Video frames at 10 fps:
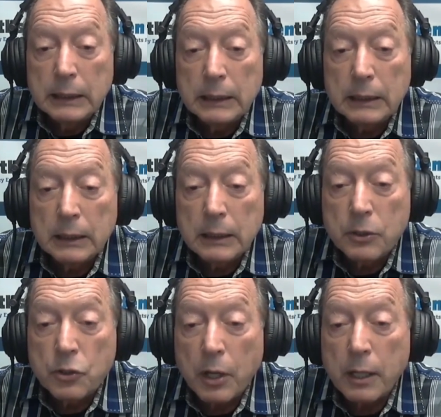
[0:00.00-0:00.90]
In,
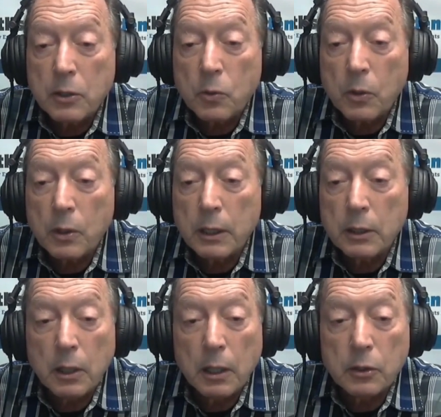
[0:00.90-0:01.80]
in
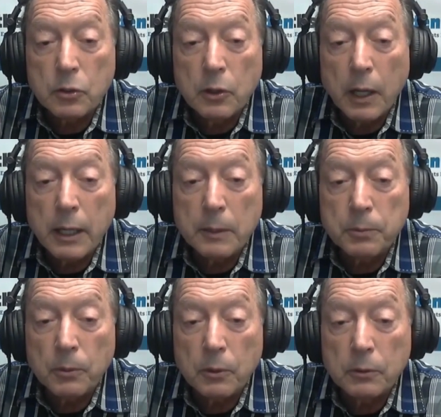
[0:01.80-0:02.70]
January to
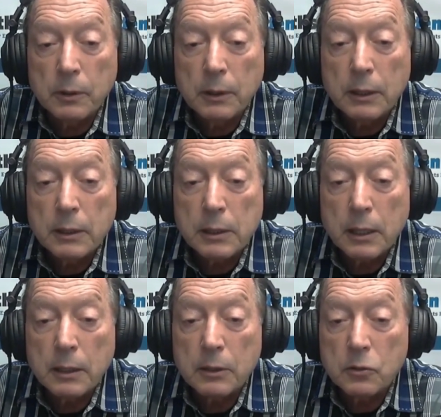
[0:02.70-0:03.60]
April,
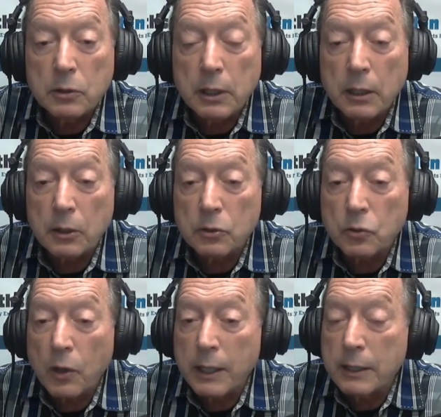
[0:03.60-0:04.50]
said the sales
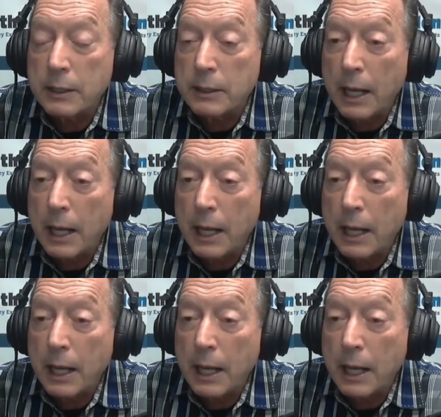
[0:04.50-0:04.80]
trend is